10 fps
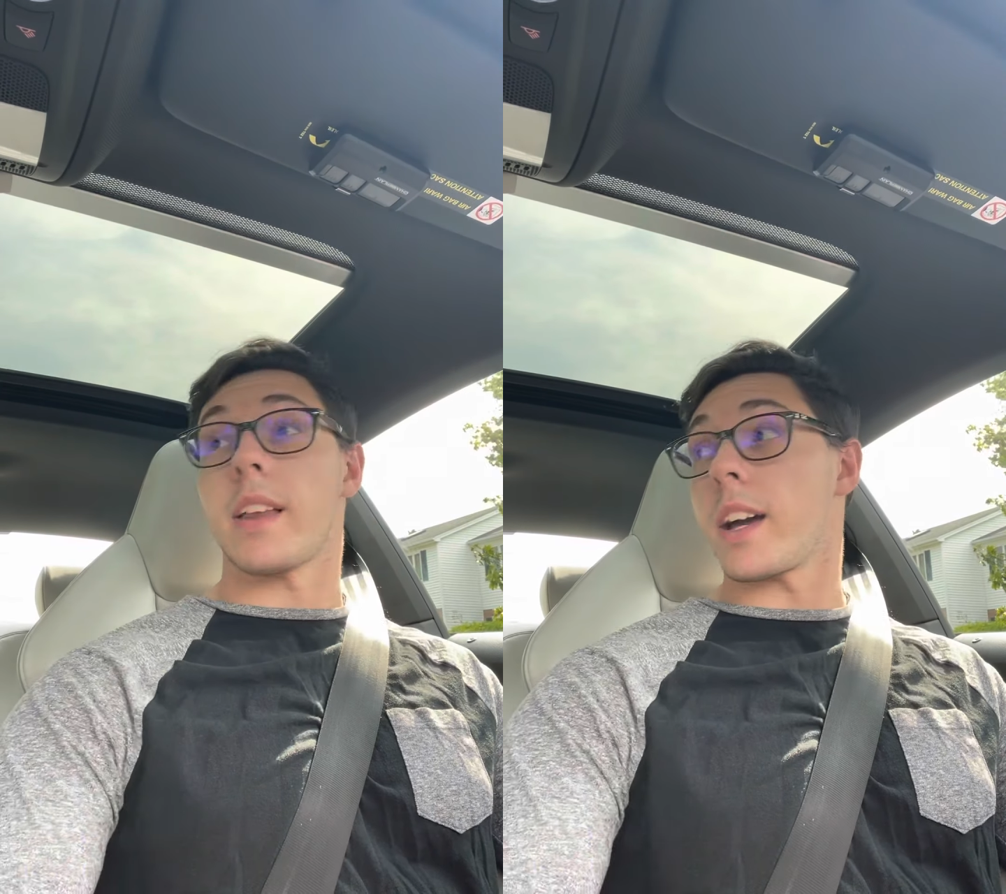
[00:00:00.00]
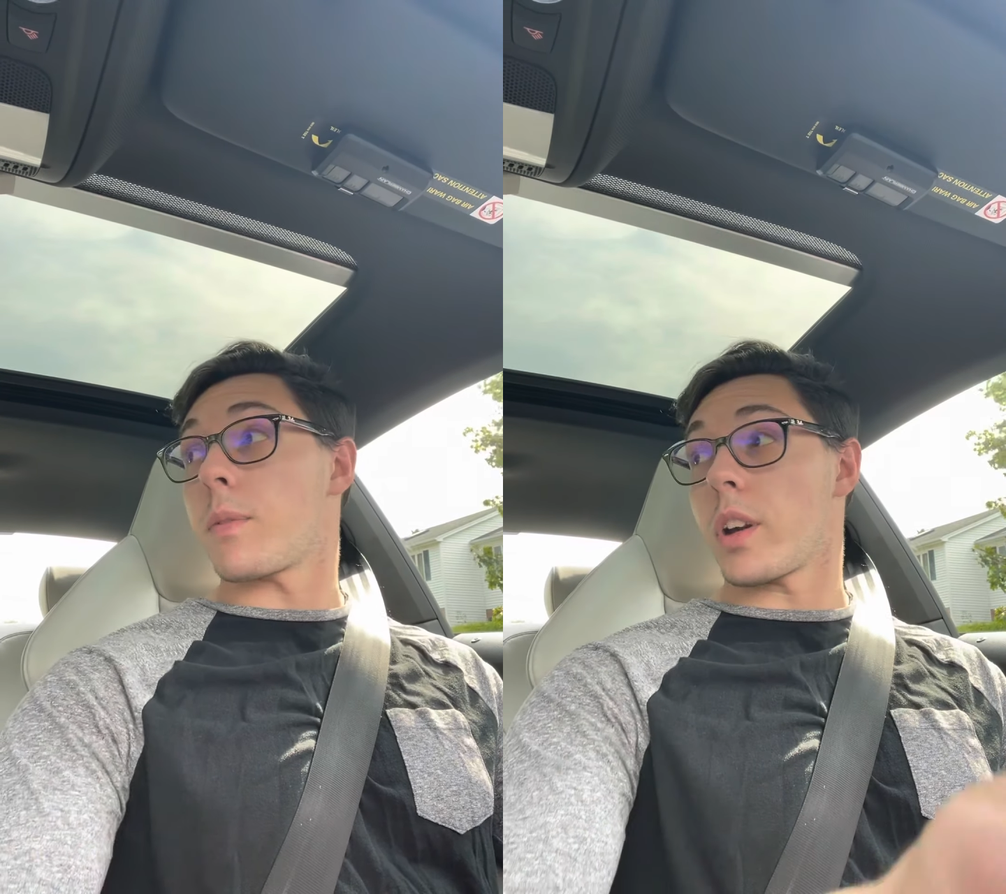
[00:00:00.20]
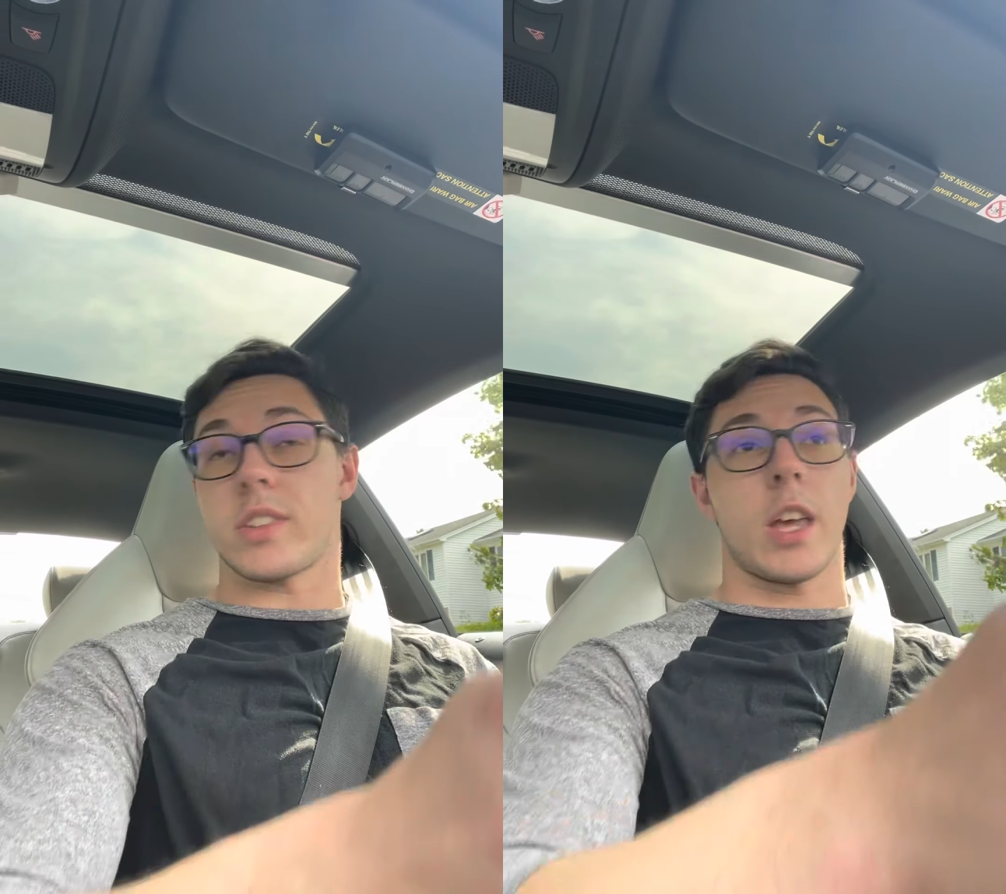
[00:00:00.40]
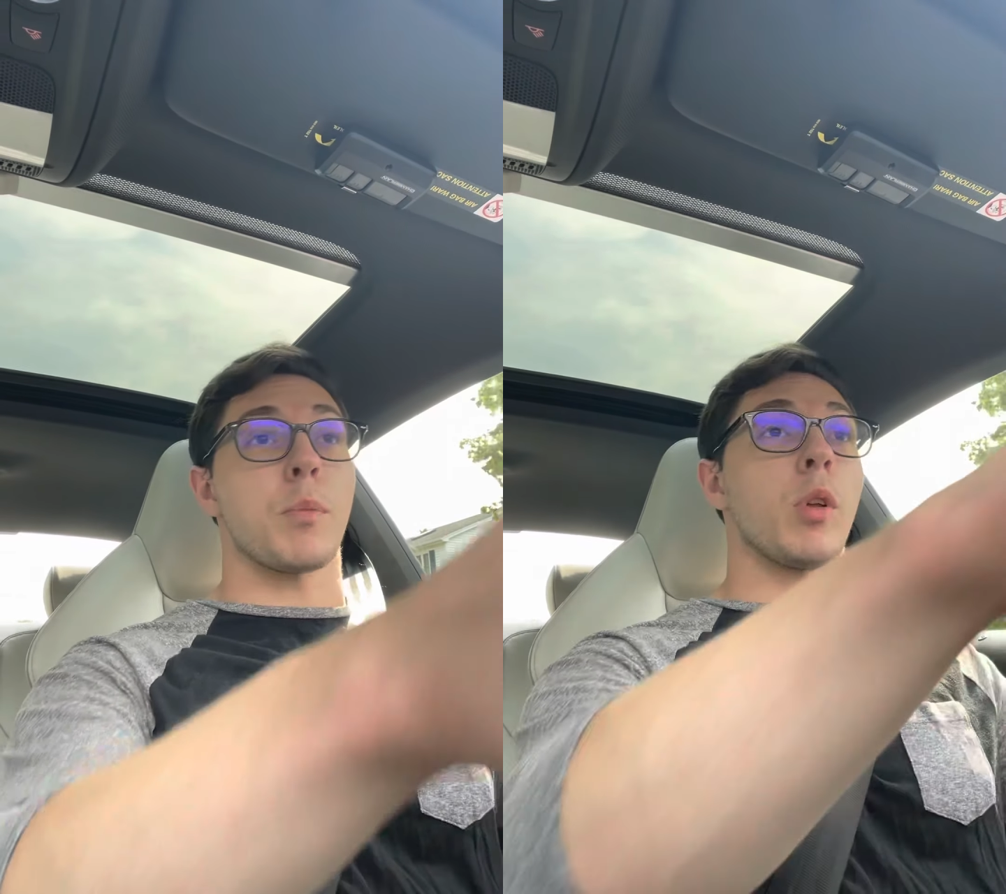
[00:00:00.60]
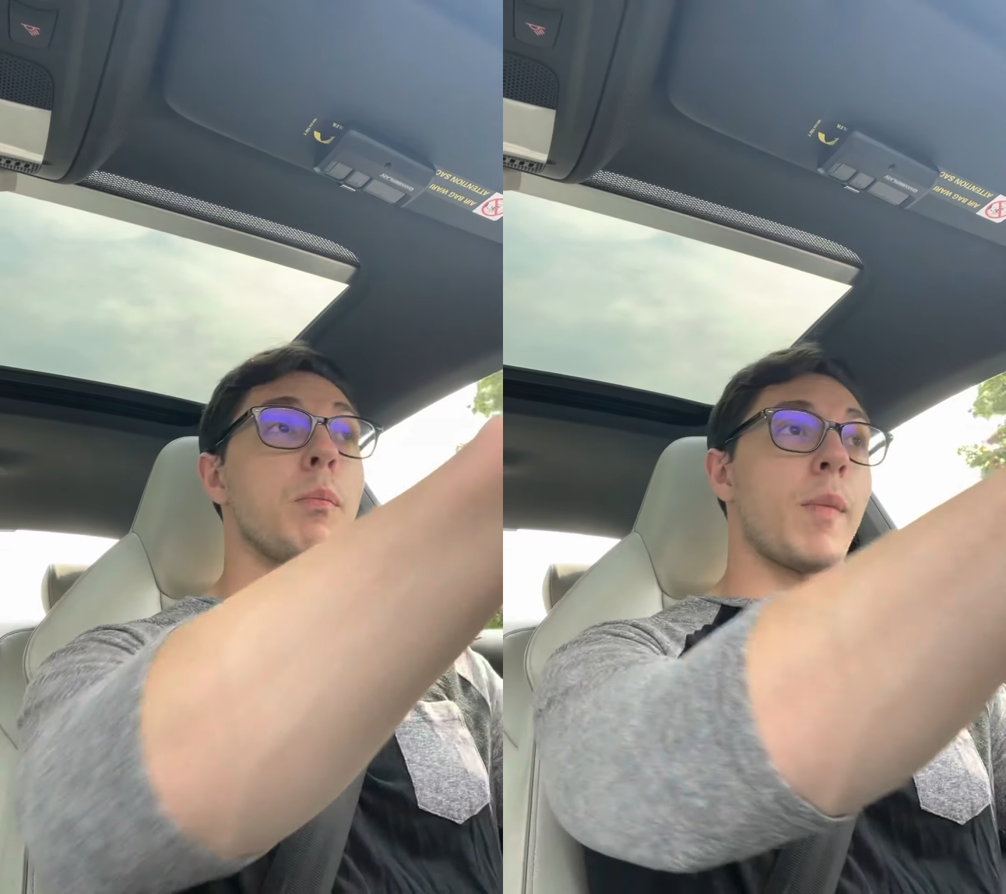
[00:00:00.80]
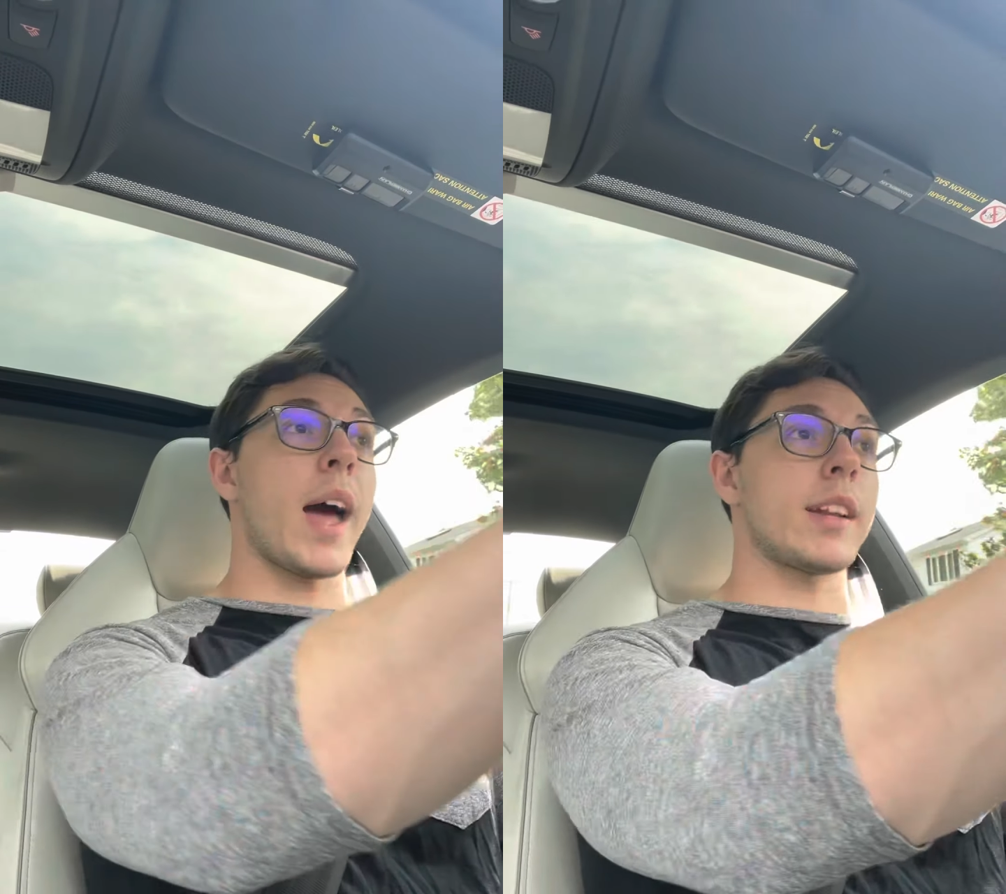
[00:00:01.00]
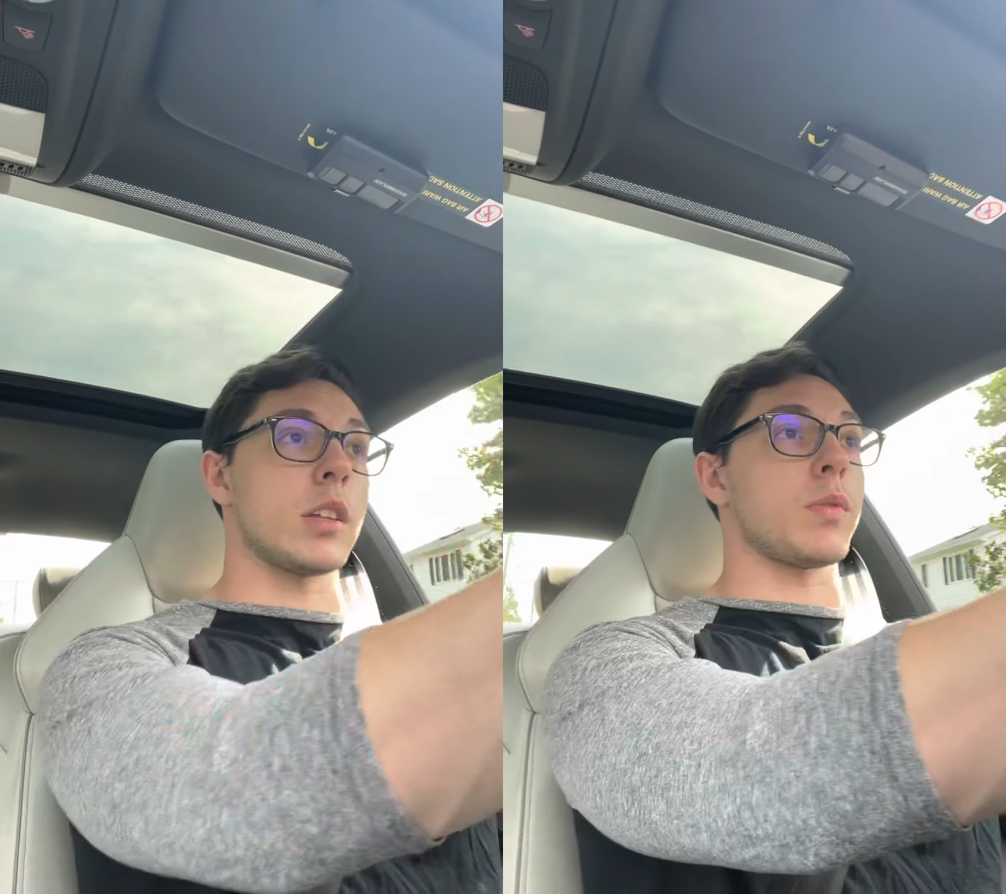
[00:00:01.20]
Like, for example, mine